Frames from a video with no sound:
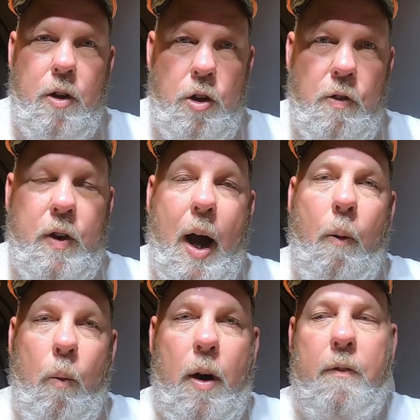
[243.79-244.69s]
You've
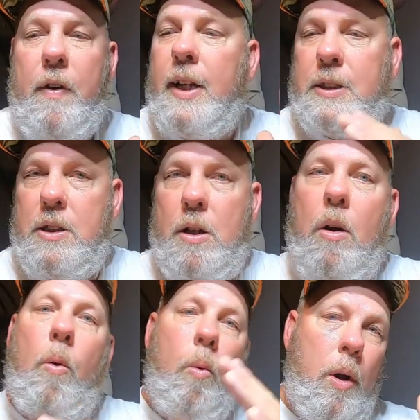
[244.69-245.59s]
got one facing you,
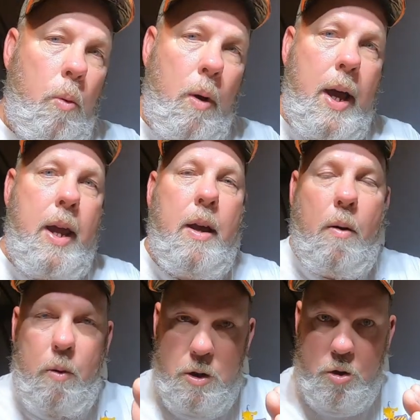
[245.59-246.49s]
one away,
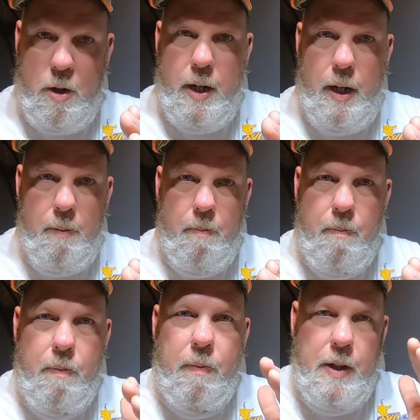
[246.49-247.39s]
and one straight up.
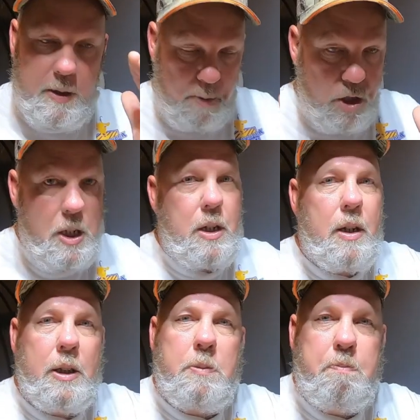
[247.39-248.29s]
This machine
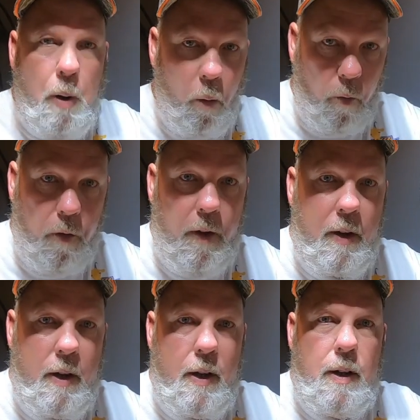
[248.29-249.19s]
does both.
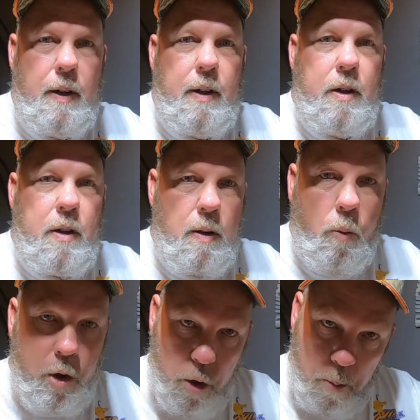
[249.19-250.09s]

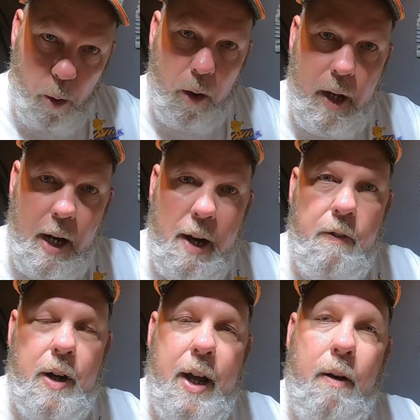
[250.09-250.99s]
When you pull that
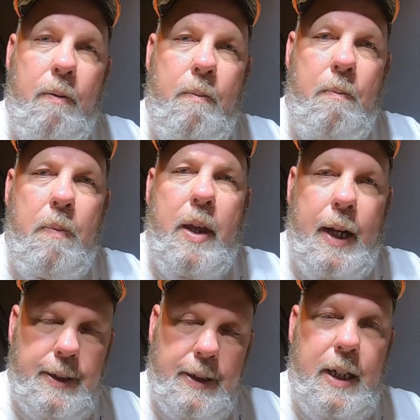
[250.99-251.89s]
lever down,
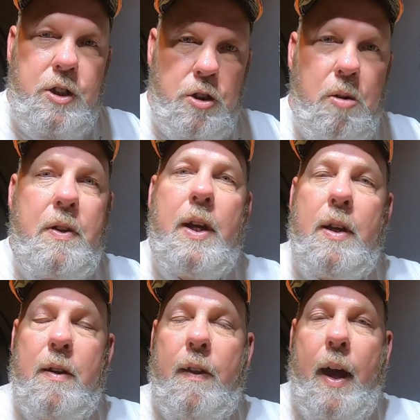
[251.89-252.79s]
it sets 2
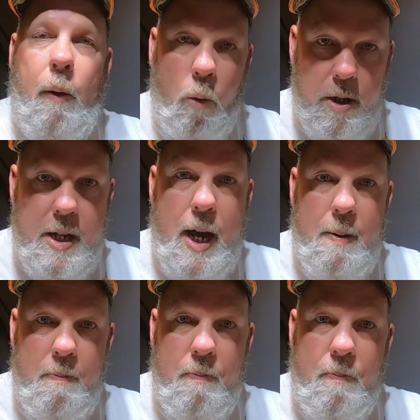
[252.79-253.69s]
teeth at one time.